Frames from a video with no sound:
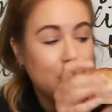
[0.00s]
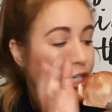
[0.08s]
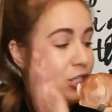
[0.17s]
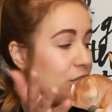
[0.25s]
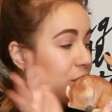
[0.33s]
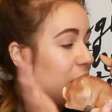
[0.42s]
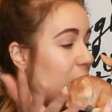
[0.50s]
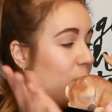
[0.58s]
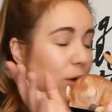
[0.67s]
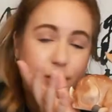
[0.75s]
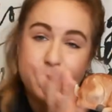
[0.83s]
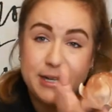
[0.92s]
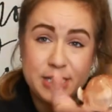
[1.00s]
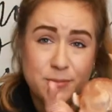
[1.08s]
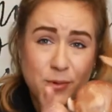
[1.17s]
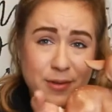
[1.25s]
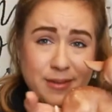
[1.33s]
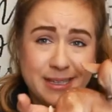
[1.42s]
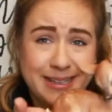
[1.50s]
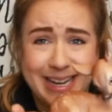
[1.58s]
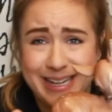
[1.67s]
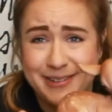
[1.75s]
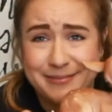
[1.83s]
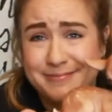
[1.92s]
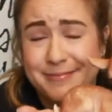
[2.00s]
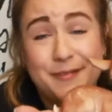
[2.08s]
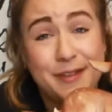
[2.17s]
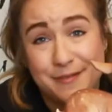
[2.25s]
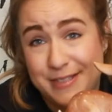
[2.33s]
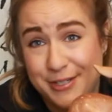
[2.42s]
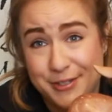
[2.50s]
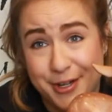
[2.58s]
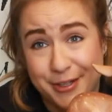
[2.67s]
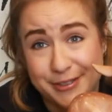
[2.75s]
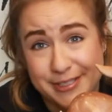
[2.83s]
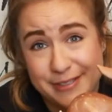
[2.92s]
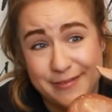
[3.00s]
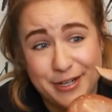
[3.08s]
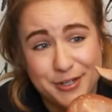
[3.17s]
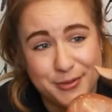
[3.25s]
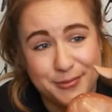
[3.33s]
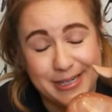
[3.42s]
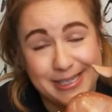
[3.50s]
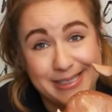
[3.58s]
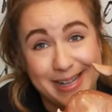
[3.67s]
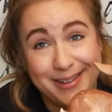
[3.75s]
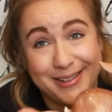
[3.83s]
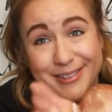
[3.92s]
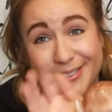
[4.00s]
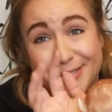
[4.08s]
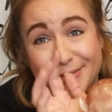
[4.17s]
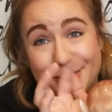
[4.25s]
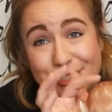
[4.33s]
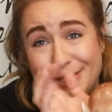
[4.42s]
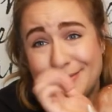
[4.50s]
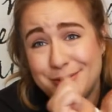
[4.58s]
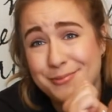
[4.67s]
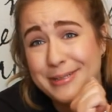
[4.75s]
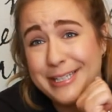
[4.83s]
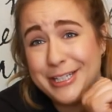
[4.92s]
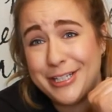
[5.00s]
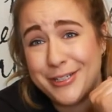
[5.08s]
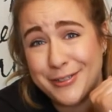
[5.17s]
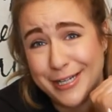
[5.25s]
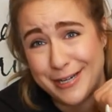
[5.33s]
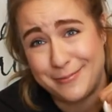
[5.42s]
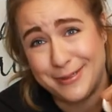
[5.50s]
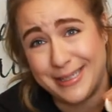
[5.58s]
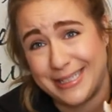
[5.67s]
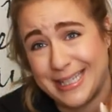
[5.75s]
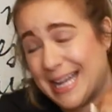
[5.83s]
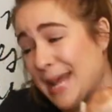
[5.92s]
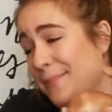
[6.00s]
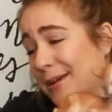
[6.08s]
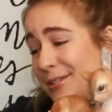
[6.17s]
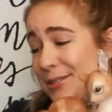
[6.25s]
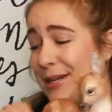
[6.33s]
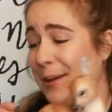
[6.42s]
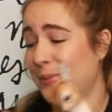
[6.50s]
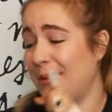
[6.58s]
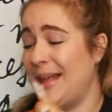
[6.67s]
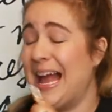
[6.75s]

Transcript: She's not worth much more than like $15 if I do resell her. So she was really cute and I'm really glad I picked her up.